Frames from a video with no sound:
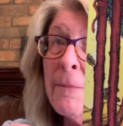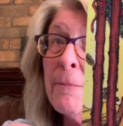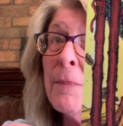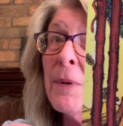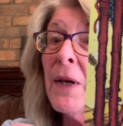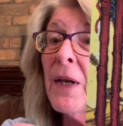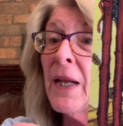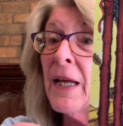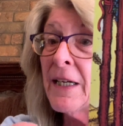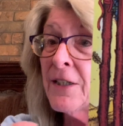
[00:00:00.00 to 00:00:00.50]

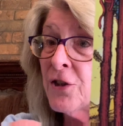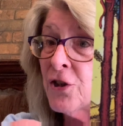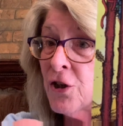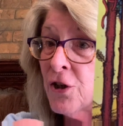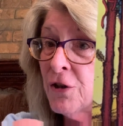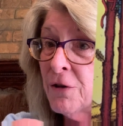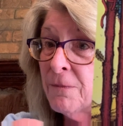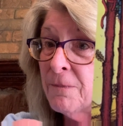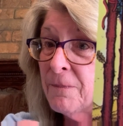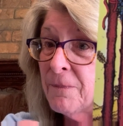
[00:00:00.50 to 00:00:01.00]

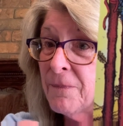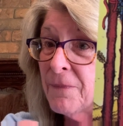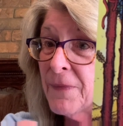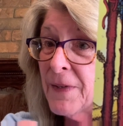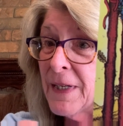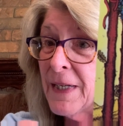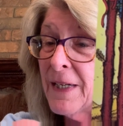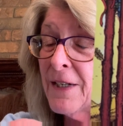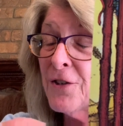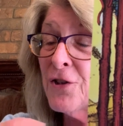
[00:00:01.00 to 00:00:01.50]
pleasure,
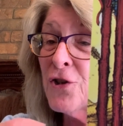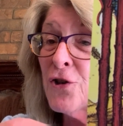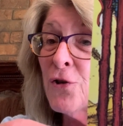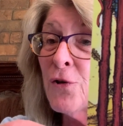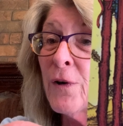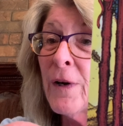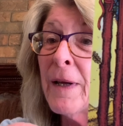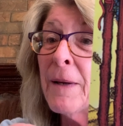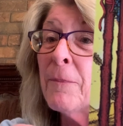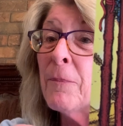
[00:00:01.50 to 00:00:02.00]

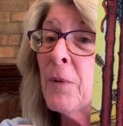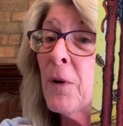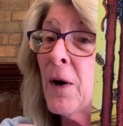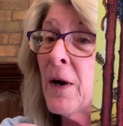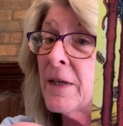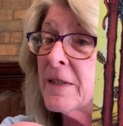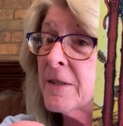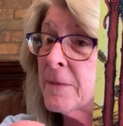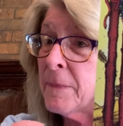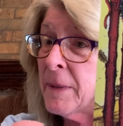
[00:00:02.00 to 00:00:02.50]
enjoying
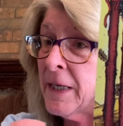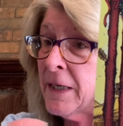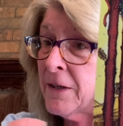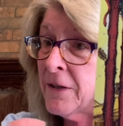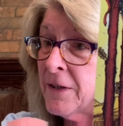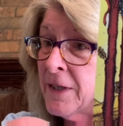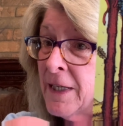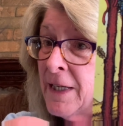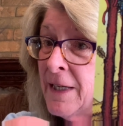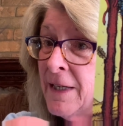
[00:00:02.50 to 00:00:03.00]

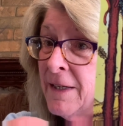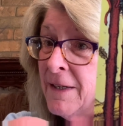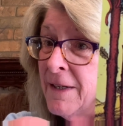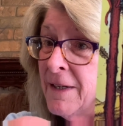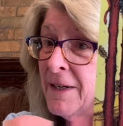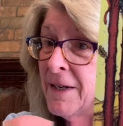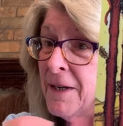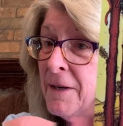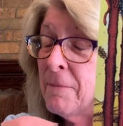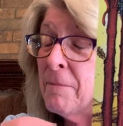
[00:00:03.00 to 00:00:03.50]
prosperity.
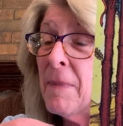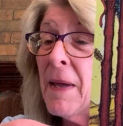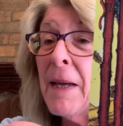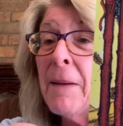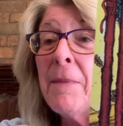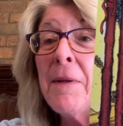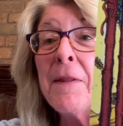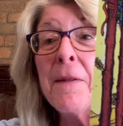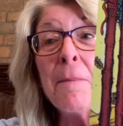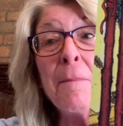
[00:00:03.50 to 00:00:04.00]

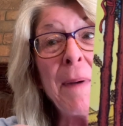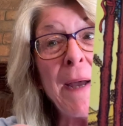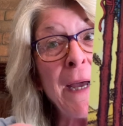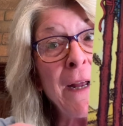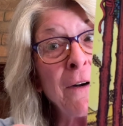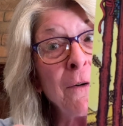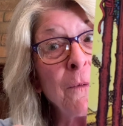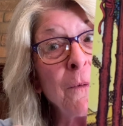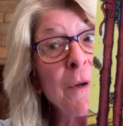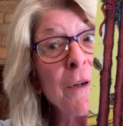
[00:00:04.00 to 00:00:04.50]
Maybe the
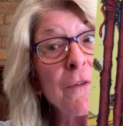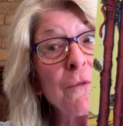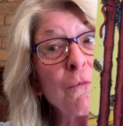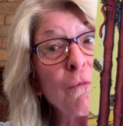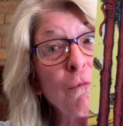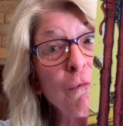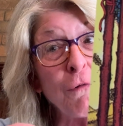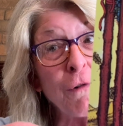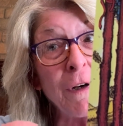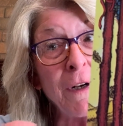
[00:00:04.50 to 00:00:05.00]
battle was
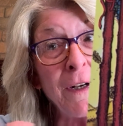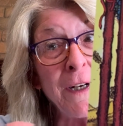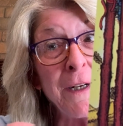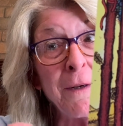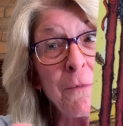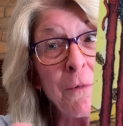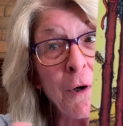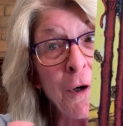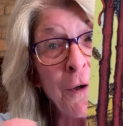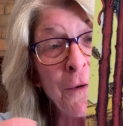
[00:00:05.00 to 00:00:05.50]
really
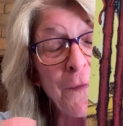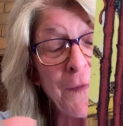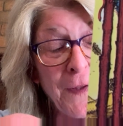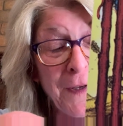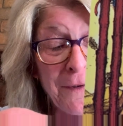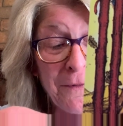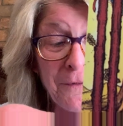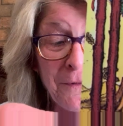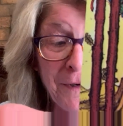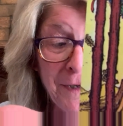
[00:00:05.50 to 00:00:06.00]
worth
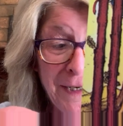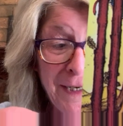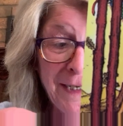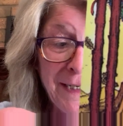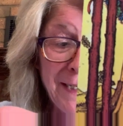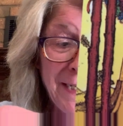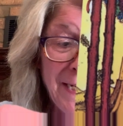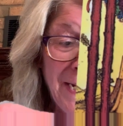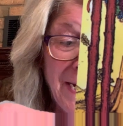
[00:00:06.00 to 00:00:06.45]
it, right?